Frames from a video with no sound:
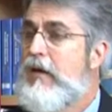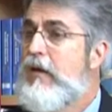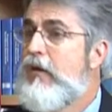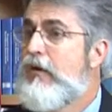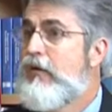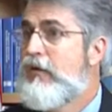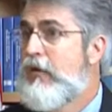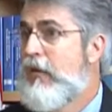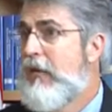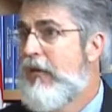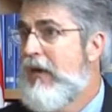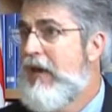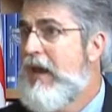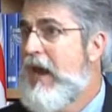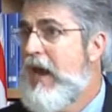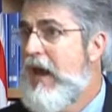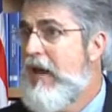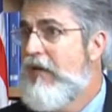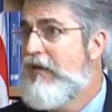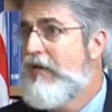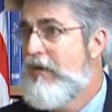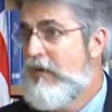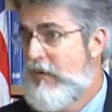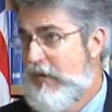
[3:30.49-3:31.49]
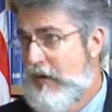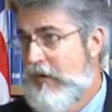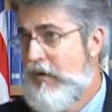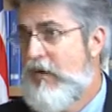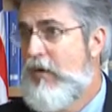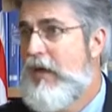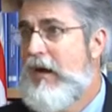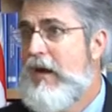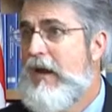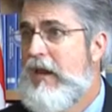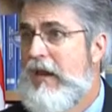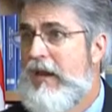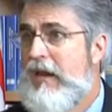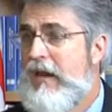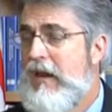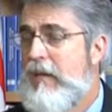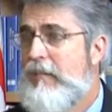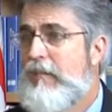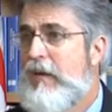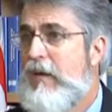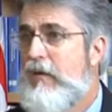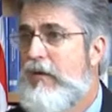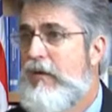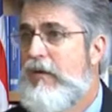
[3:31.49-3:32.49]
So in the case of the creek
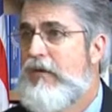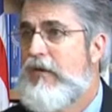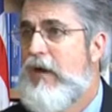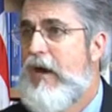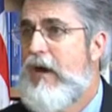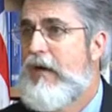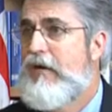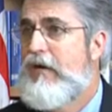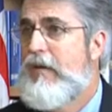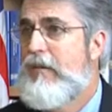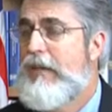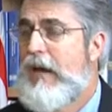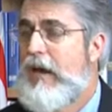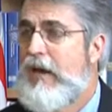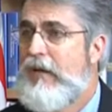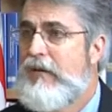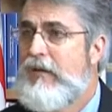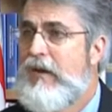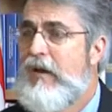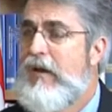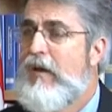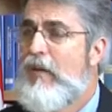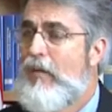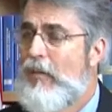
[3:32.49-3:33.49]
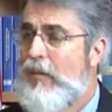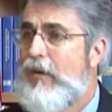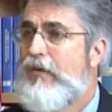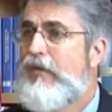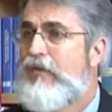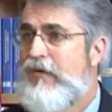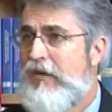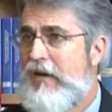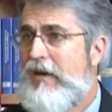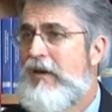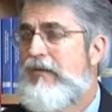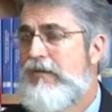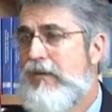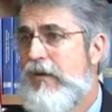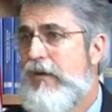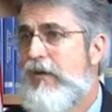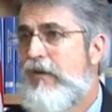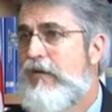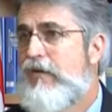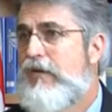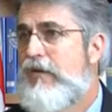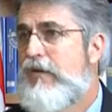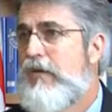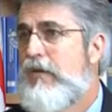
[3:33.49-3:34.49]
cleanup that we talked about, what's in it for
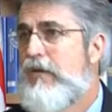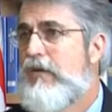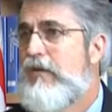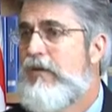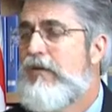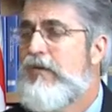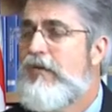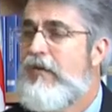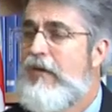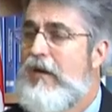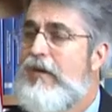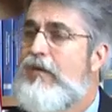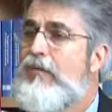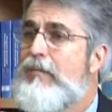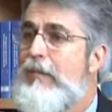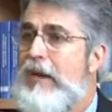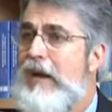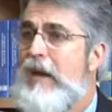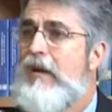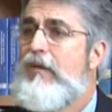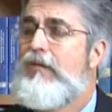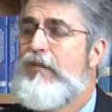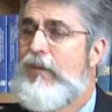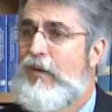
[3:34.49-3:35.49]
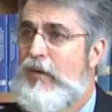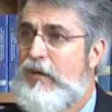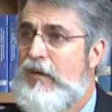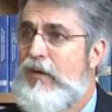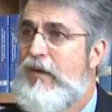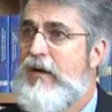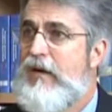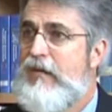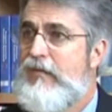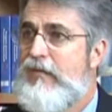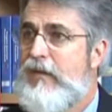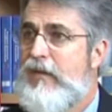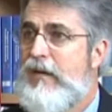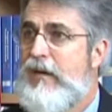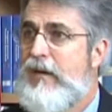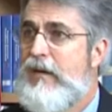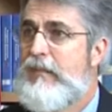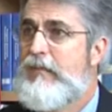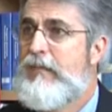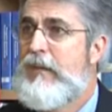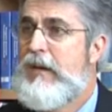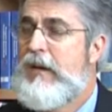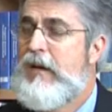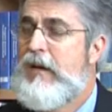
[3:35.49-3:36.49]
the students? It's meaningful learning for them.